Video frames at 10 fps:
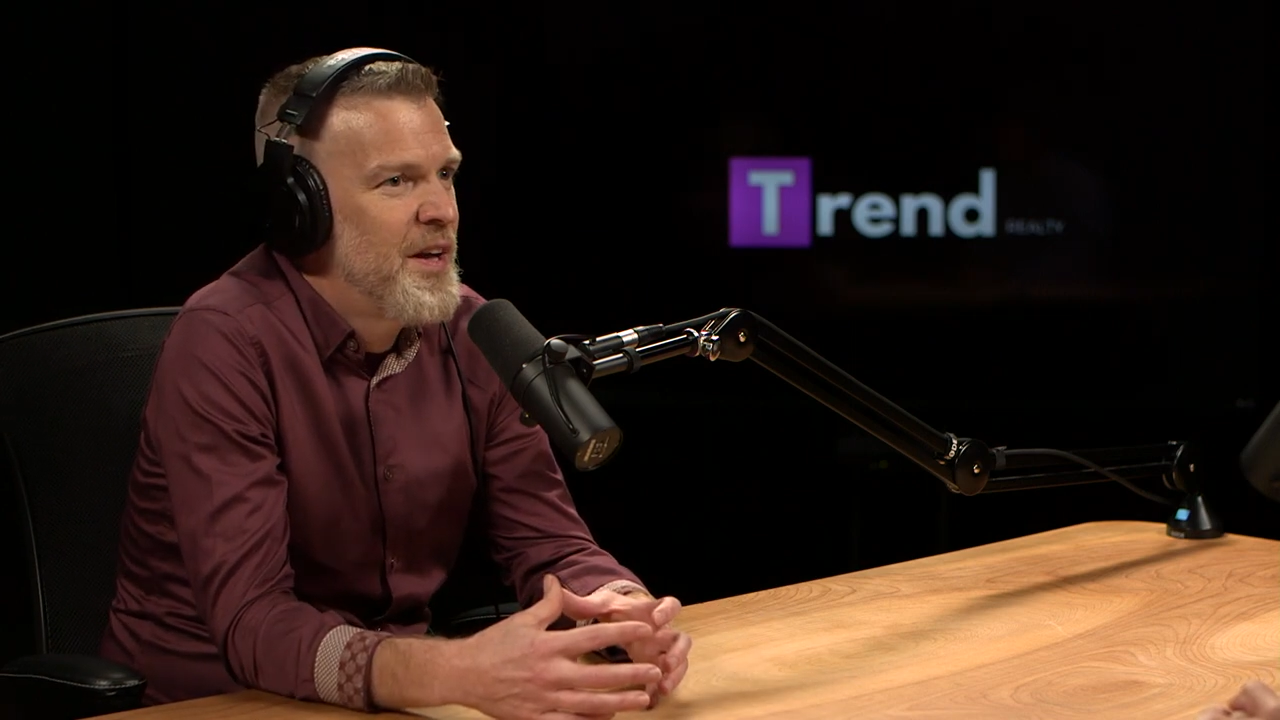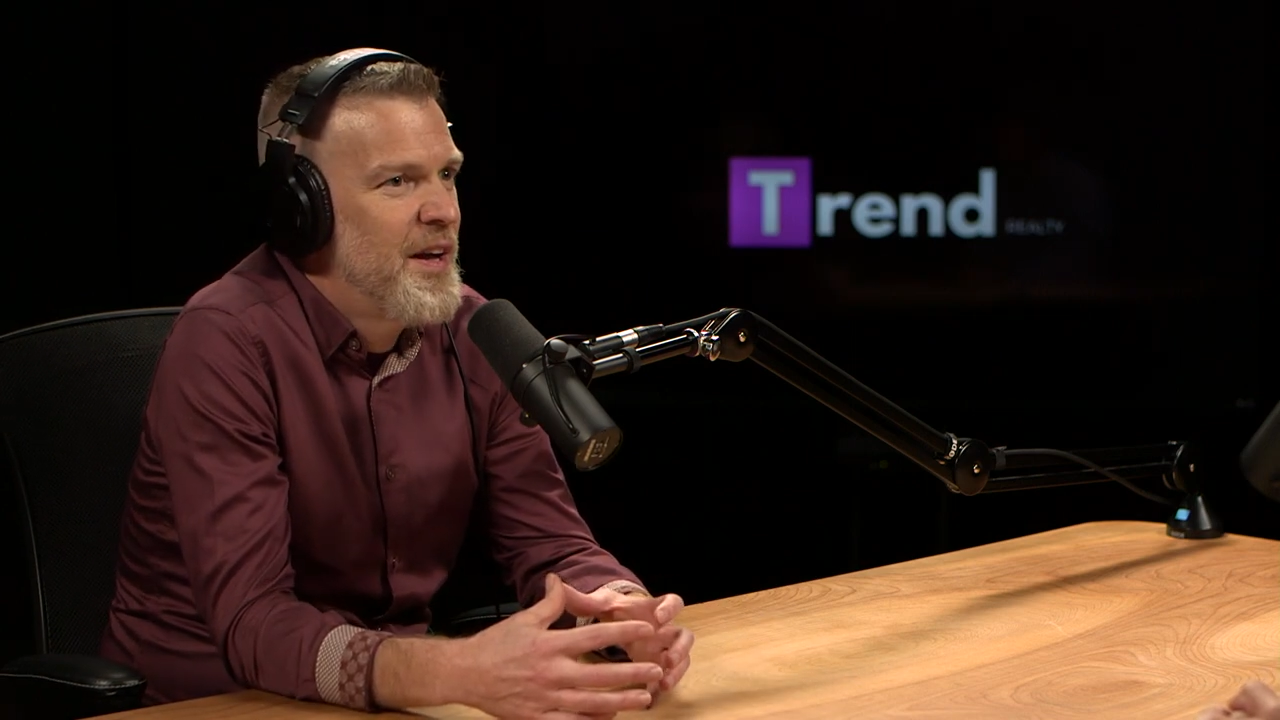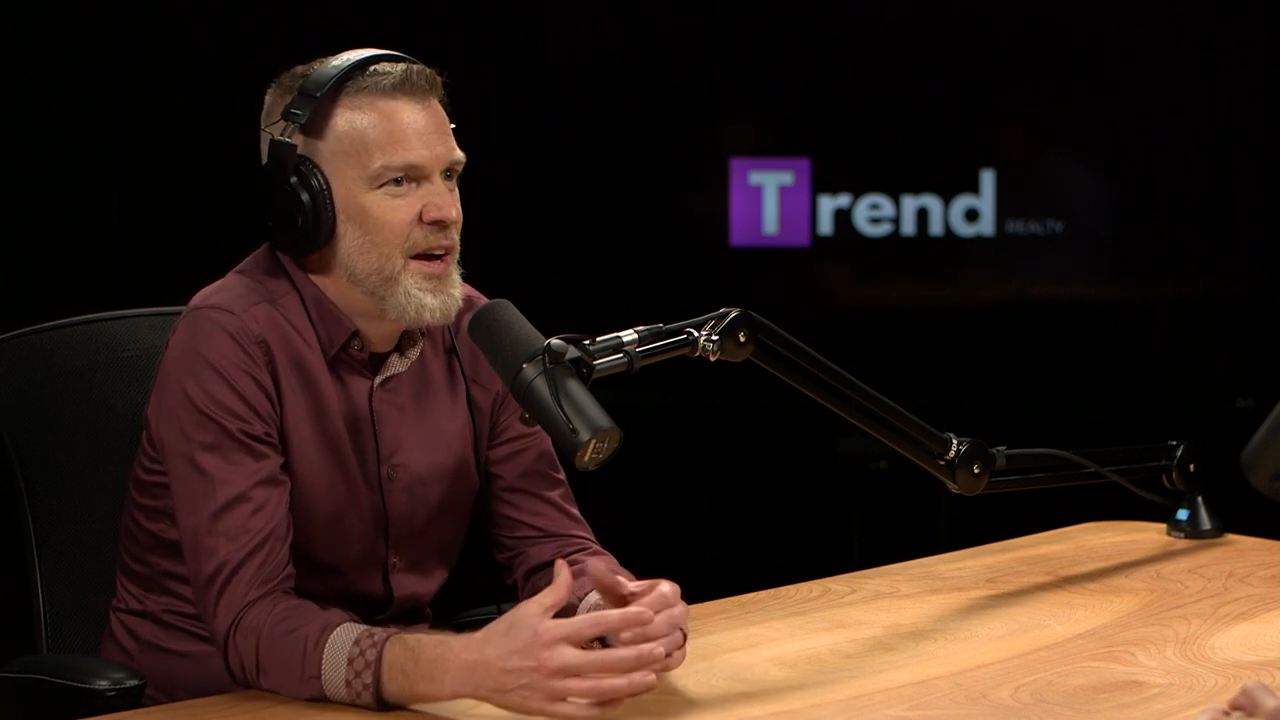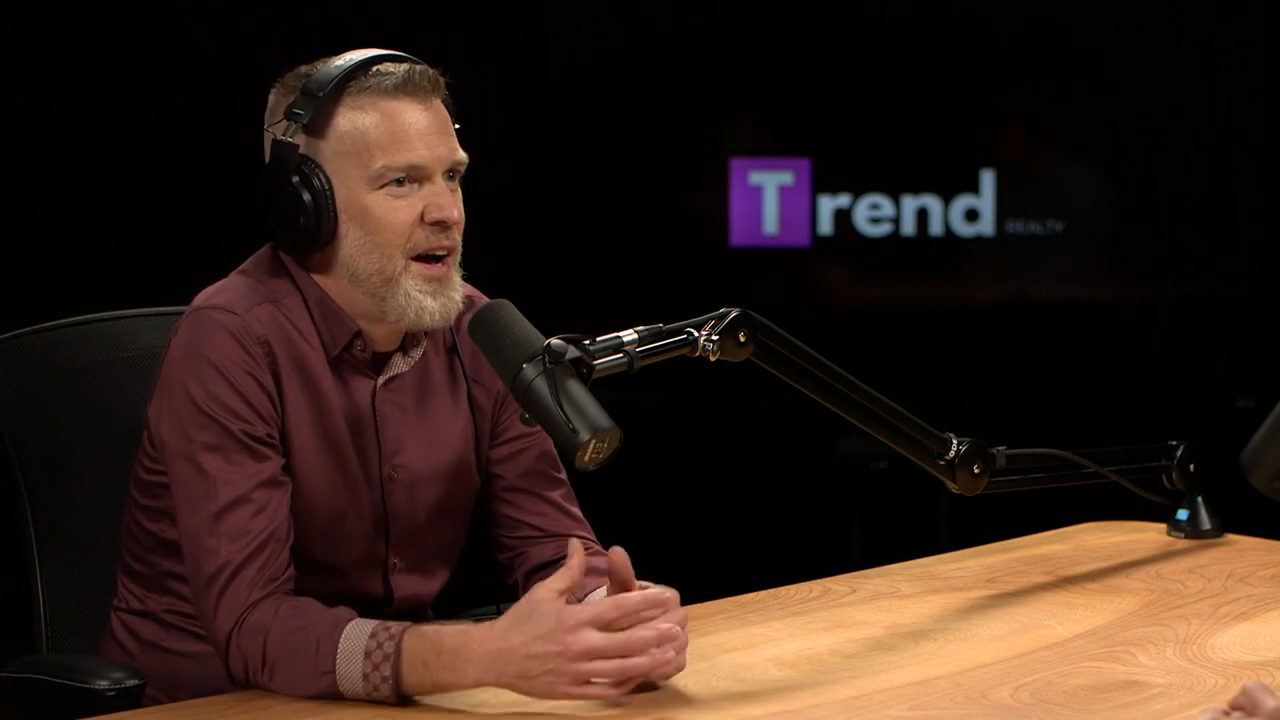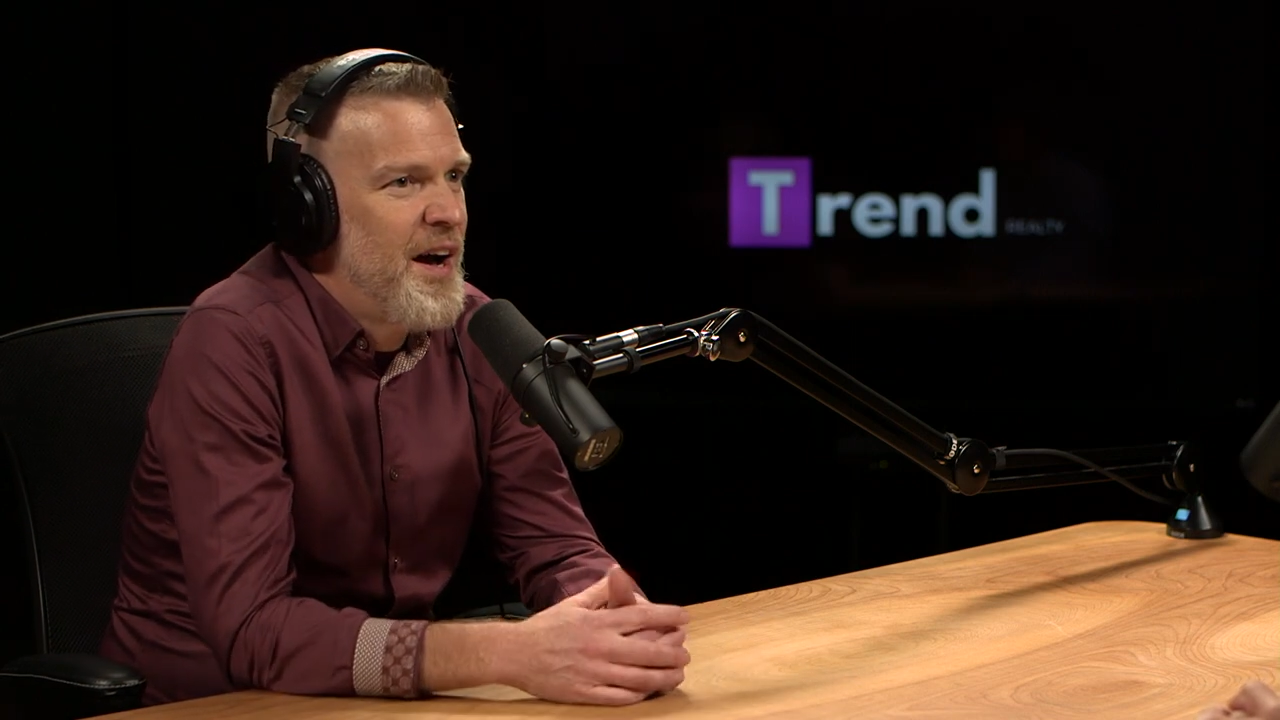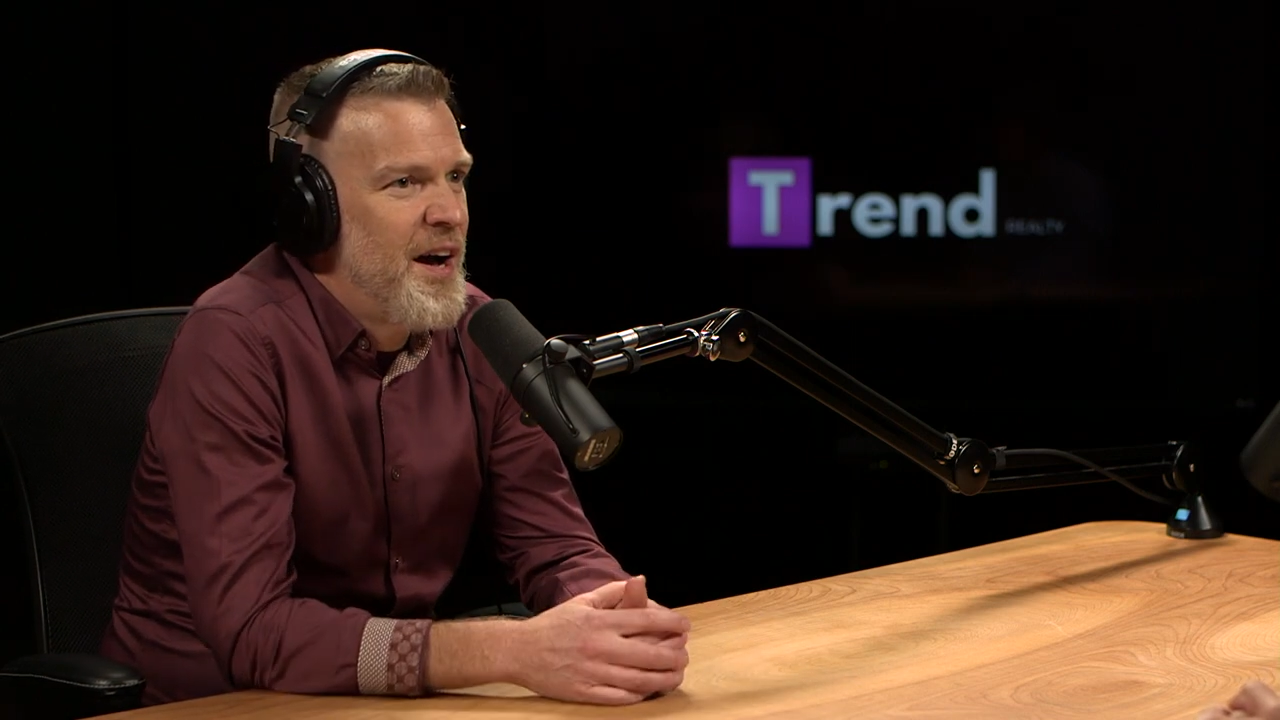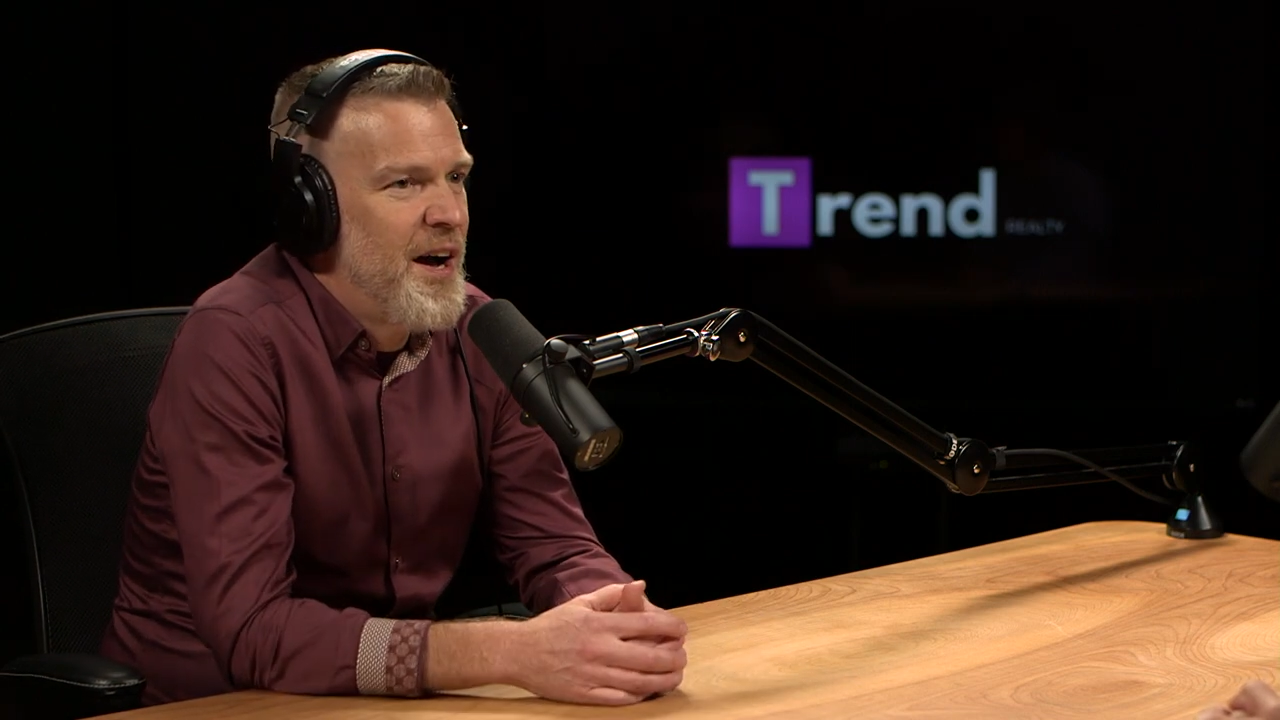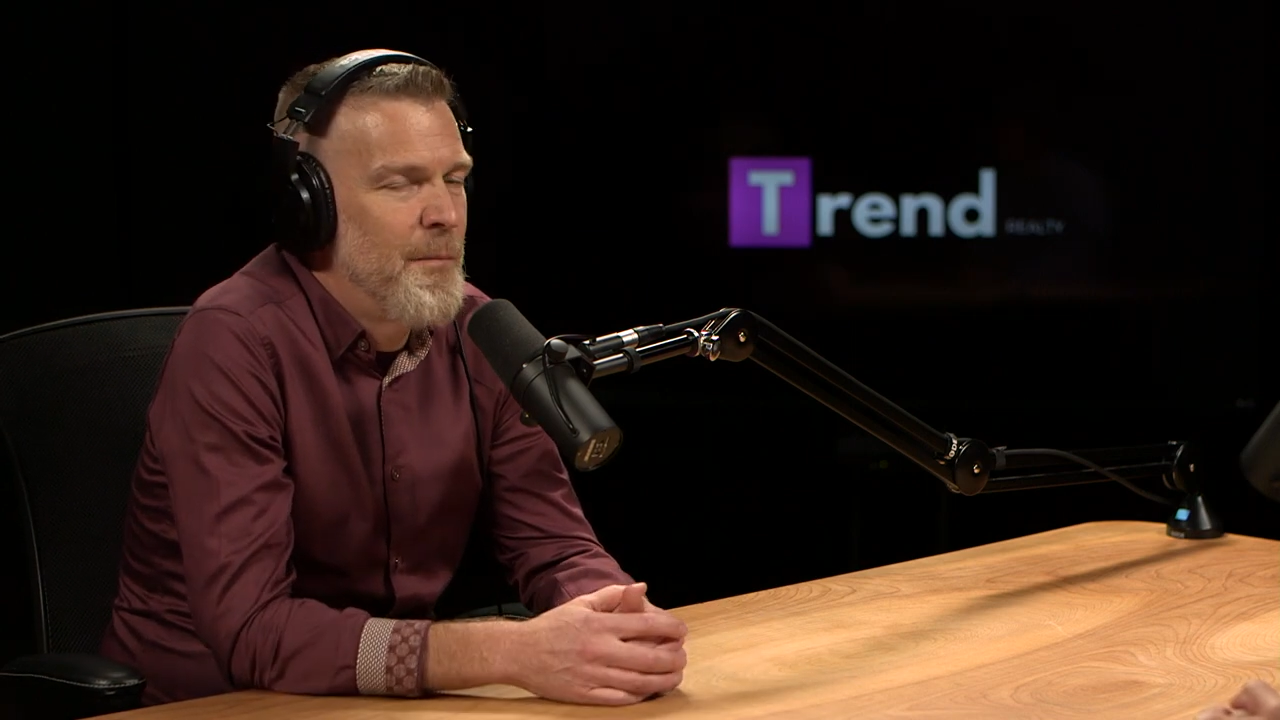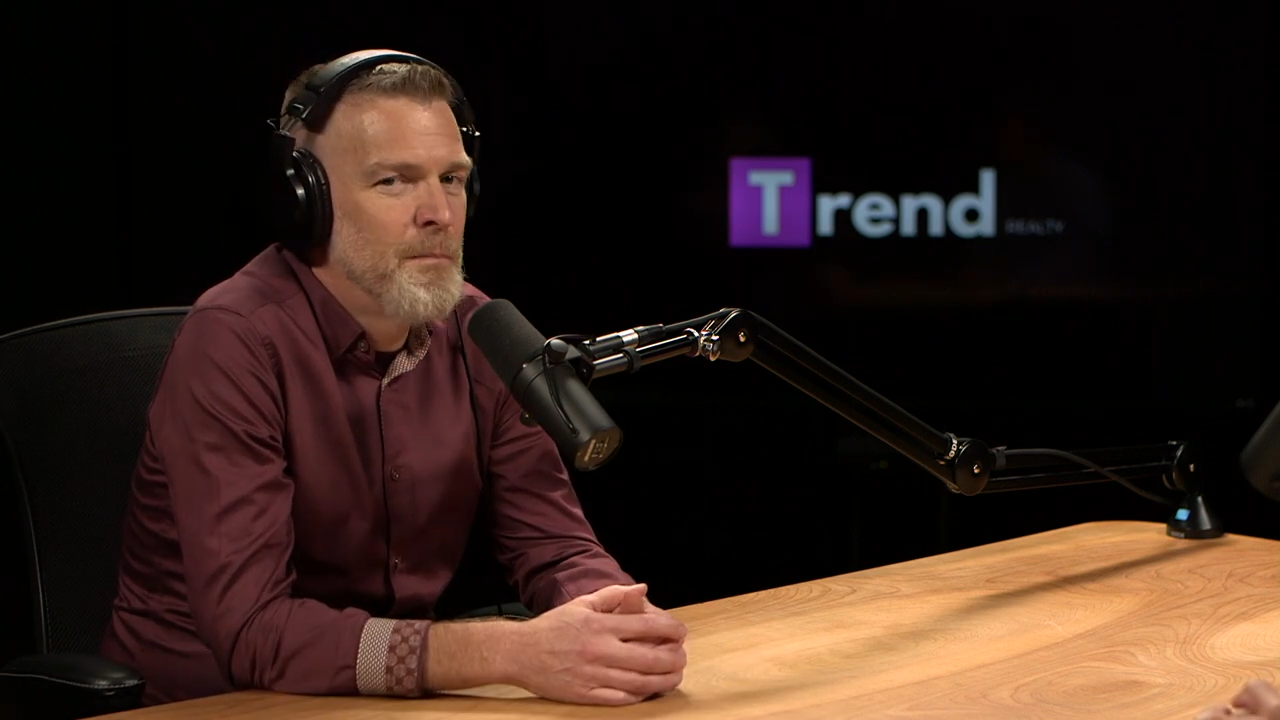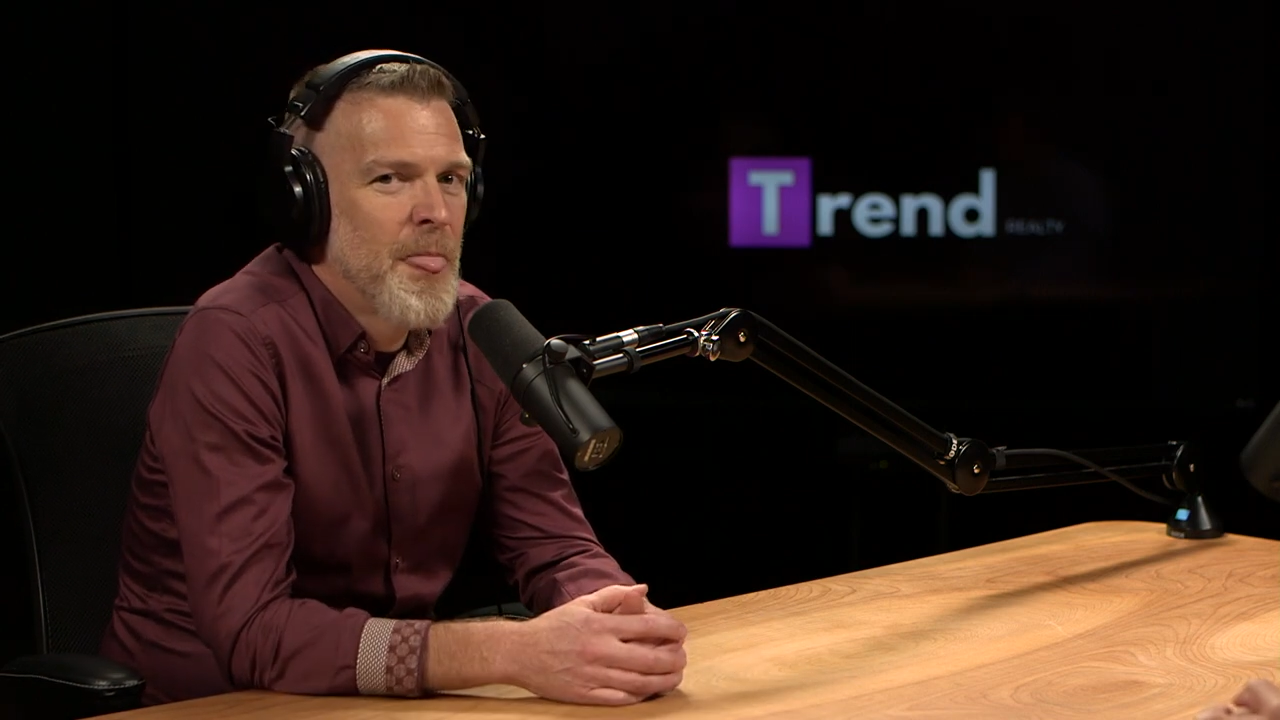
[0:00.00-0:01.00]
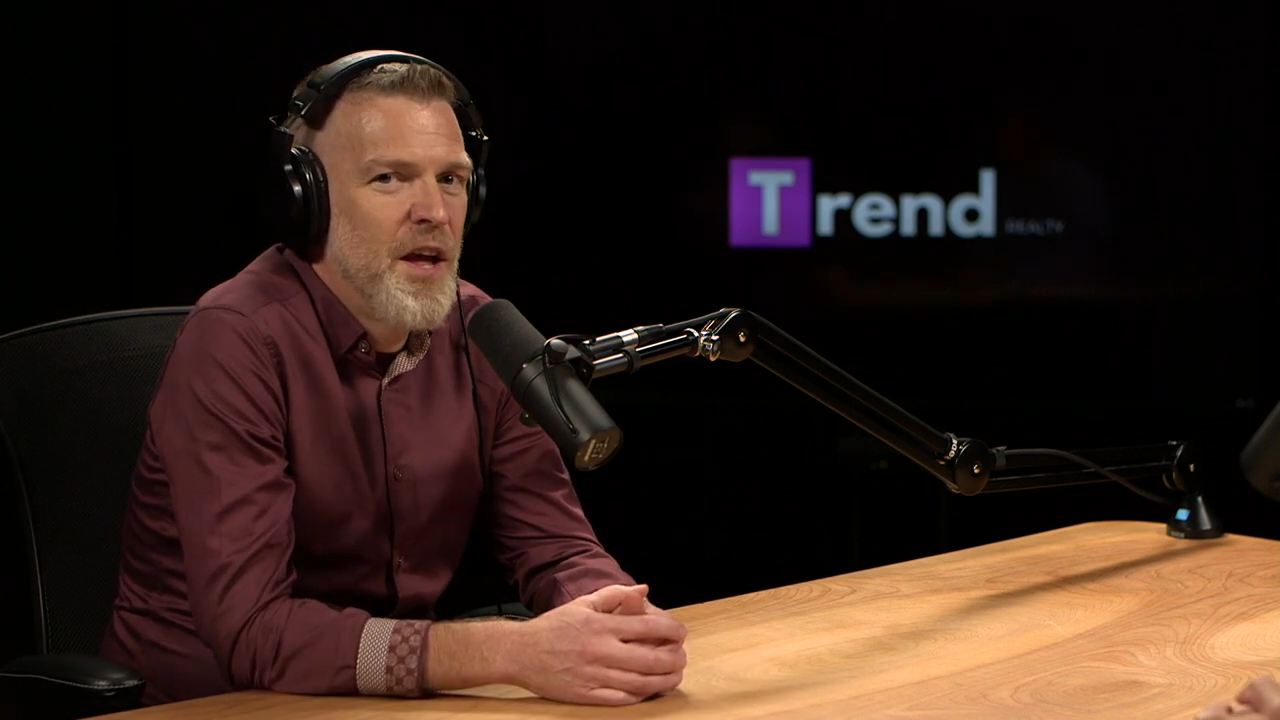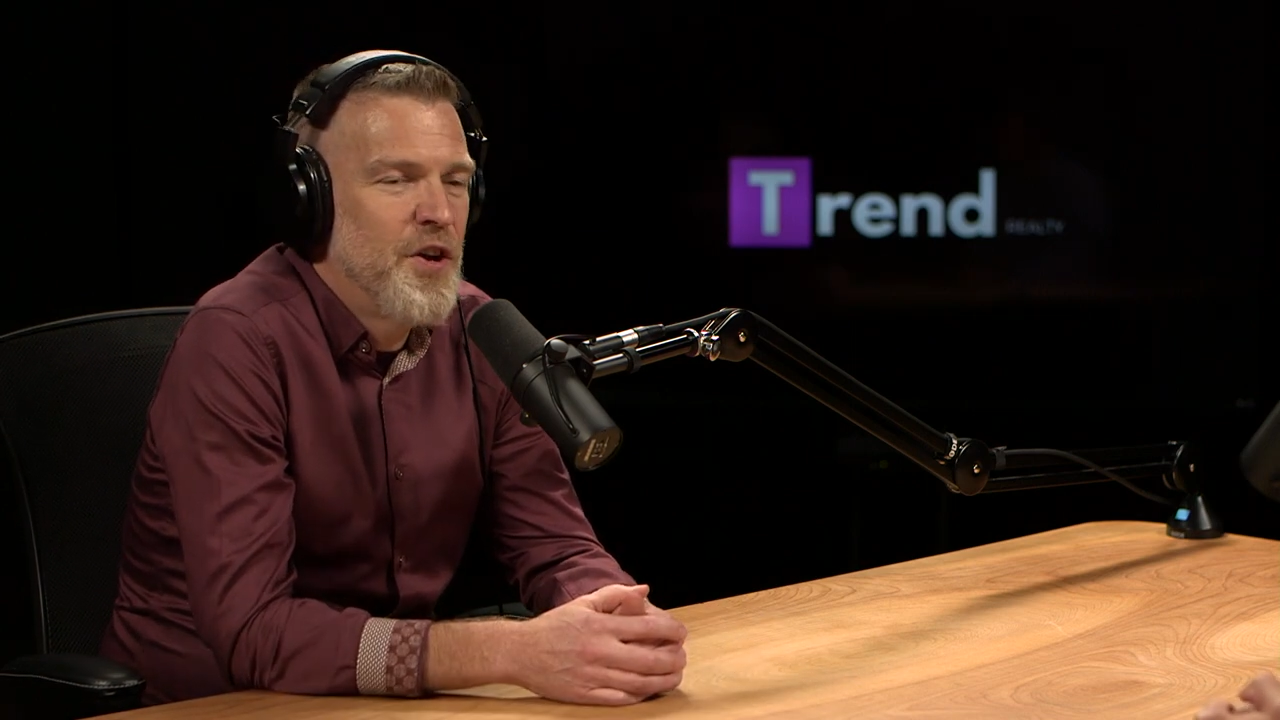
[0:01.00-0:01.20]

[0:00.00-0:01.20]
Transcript: Yep. Um,